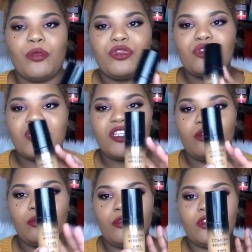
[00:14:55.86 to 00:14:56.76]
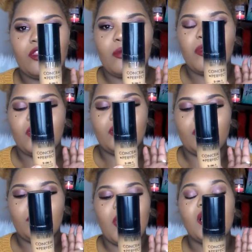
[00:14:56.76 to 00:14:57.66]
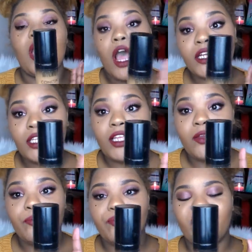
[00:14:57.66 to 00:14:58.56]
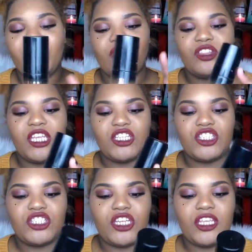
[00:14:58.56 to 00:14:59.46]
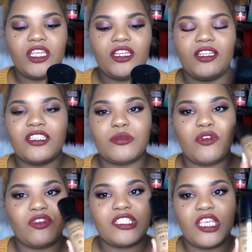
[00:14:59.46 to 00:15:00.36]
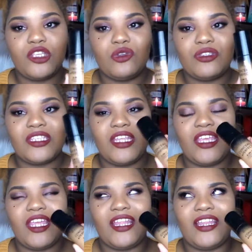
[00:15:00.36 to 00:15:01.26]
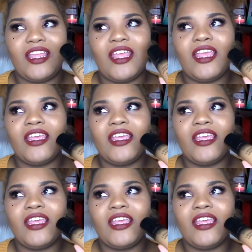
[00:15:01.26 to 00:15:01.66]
I'm using a the Milani foundation. This is my first time using it, and